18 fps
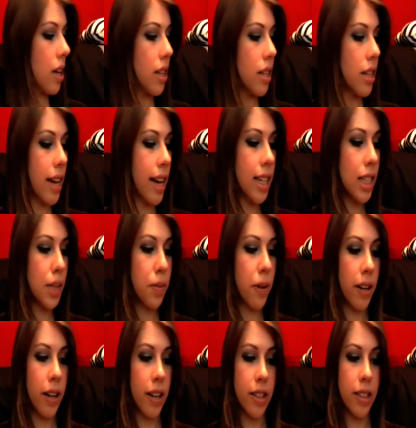The next
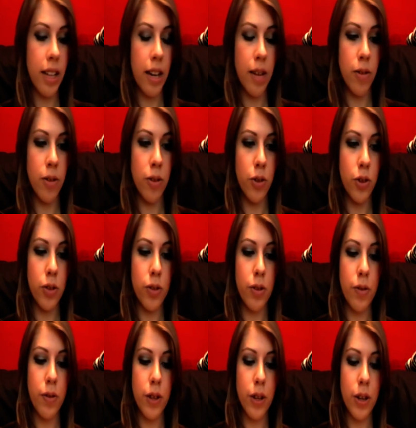product that I'm going to
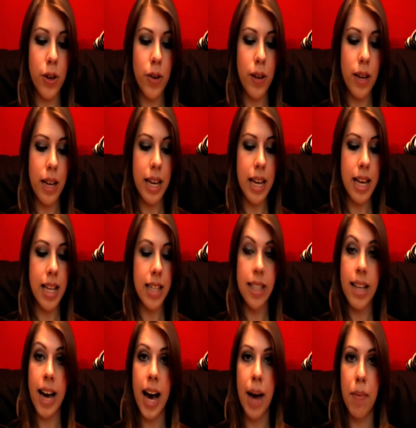review is
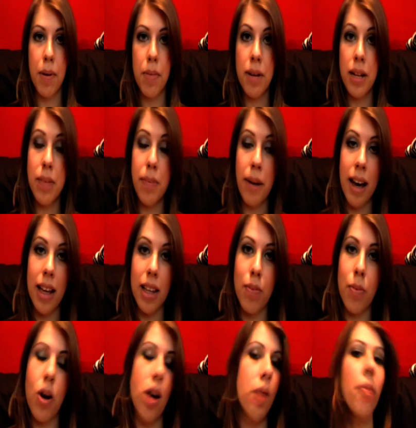the Happy Pill Bath
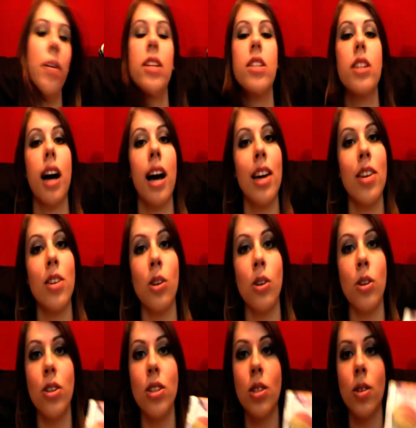Bomb, which I
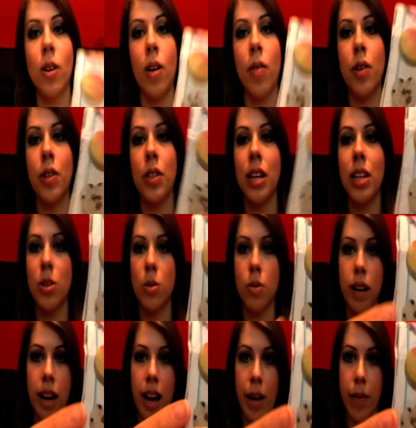use, so obviously I
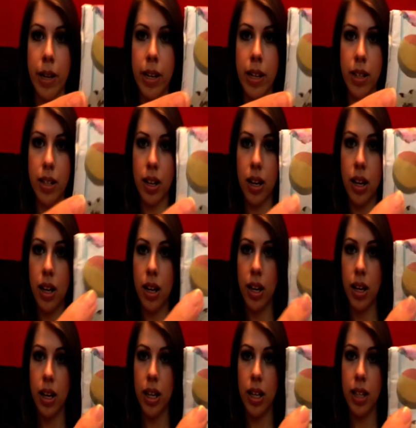don't have it.
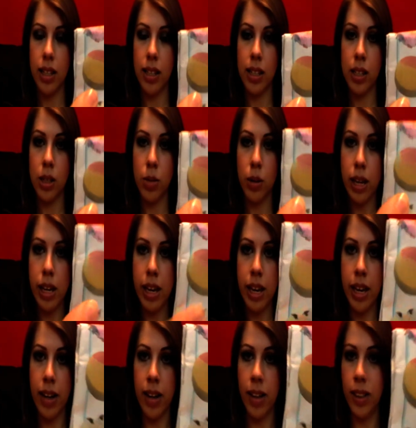It's this one
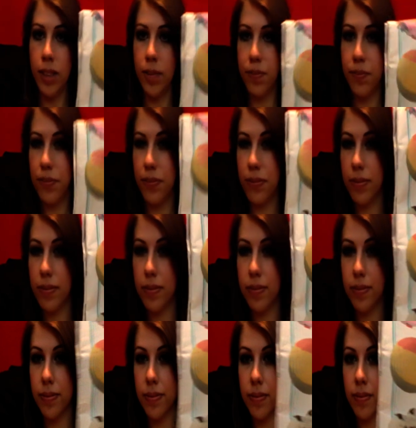here.
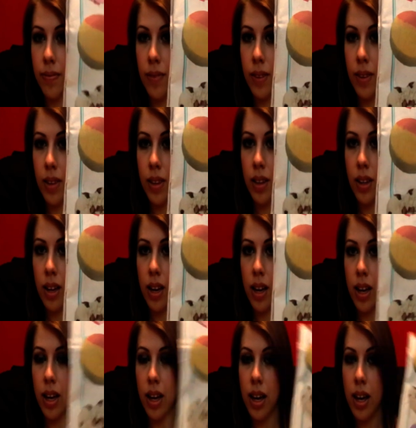
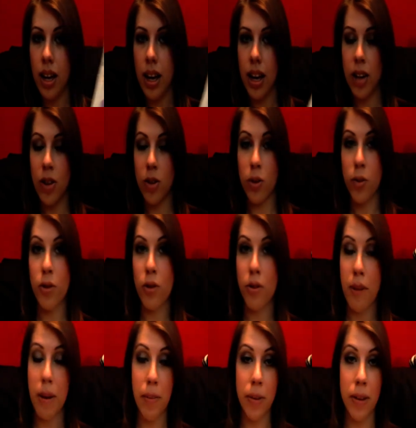I don't know if you
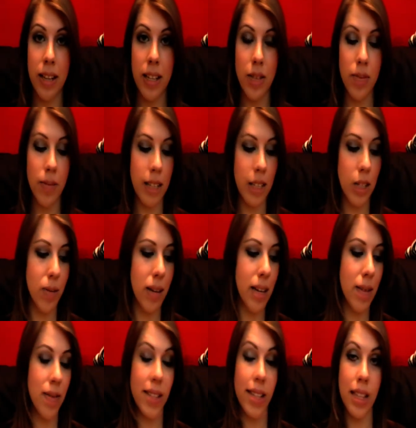remember this from last week.
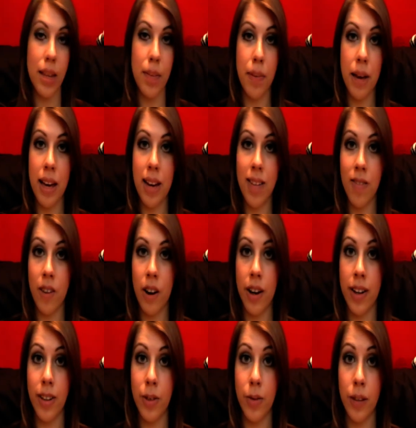It was like the big,
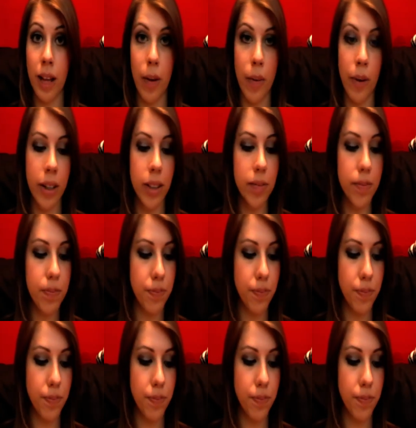round, flat one.